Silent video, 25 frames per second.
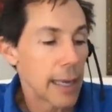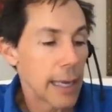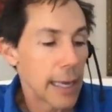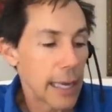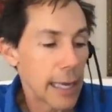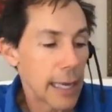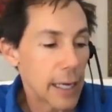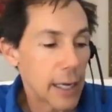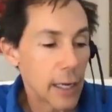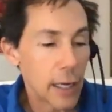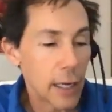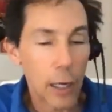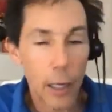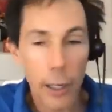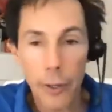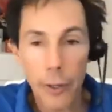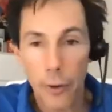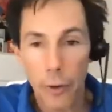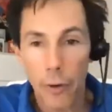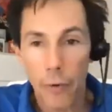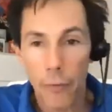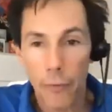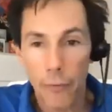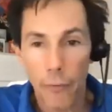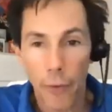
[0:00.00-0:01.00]
in
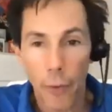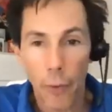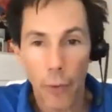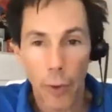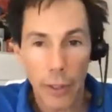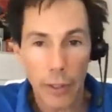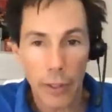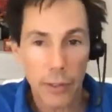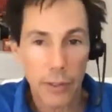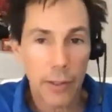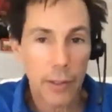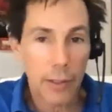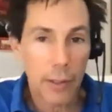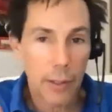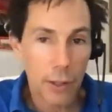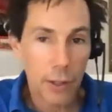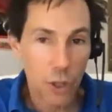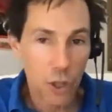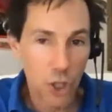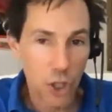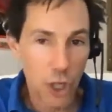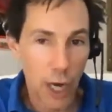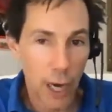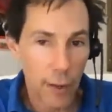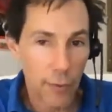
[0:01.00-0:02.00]
clearer focus.
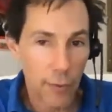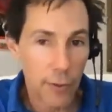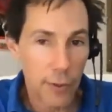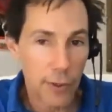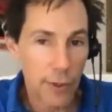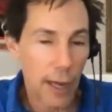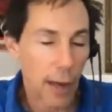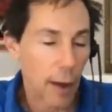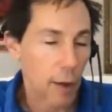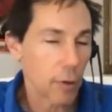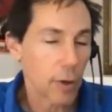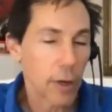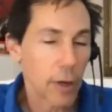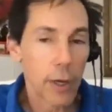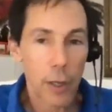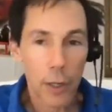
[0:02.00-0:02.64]
Check this out.